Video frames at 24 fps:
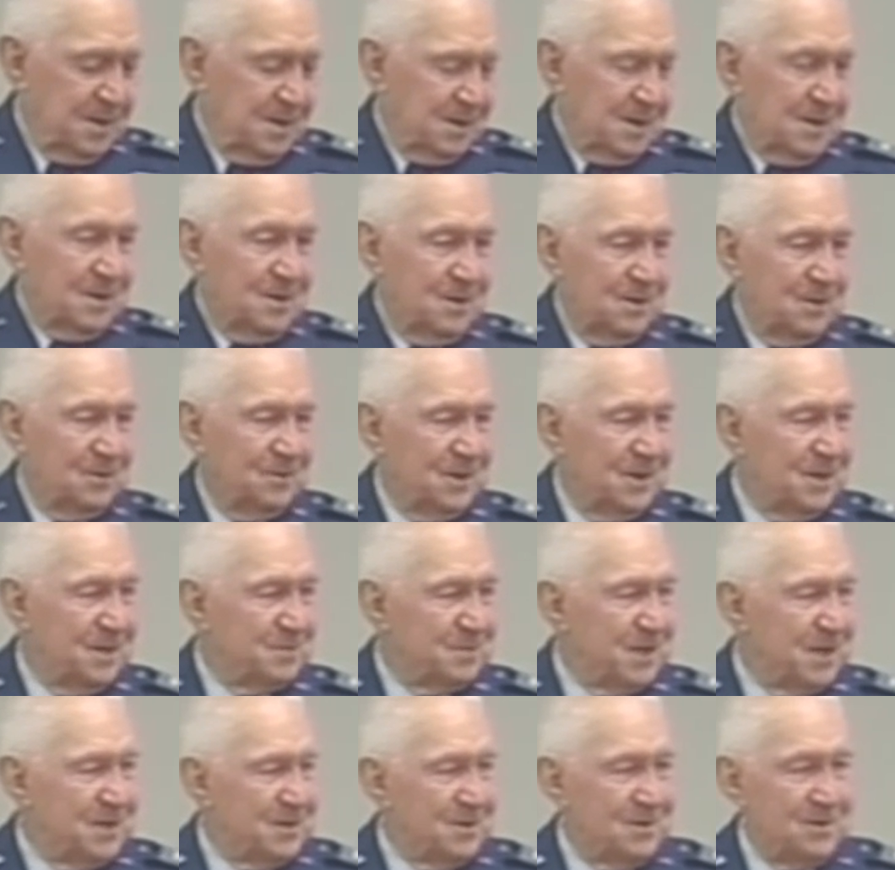all the way up
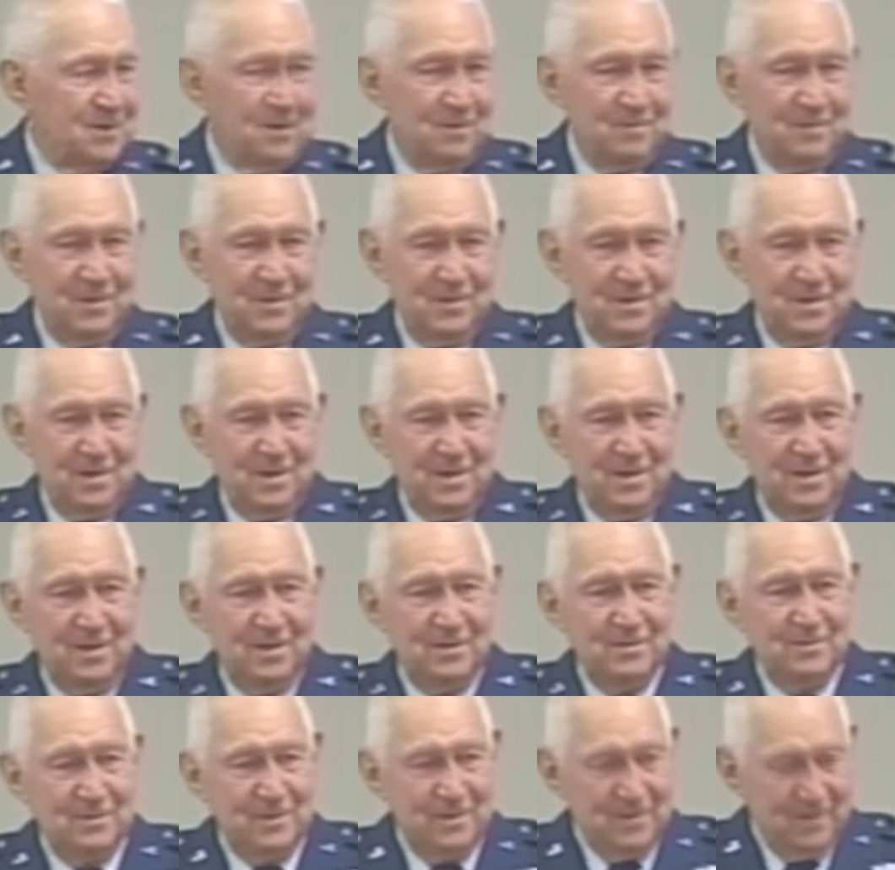the arm, you
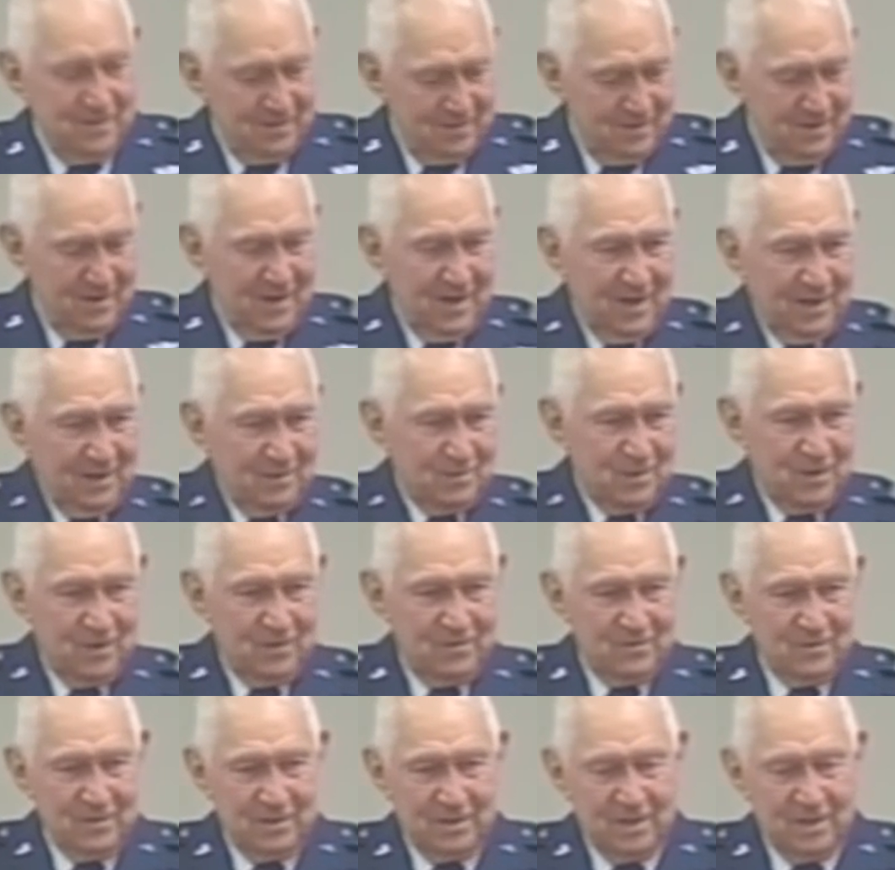know, where they'd take them off.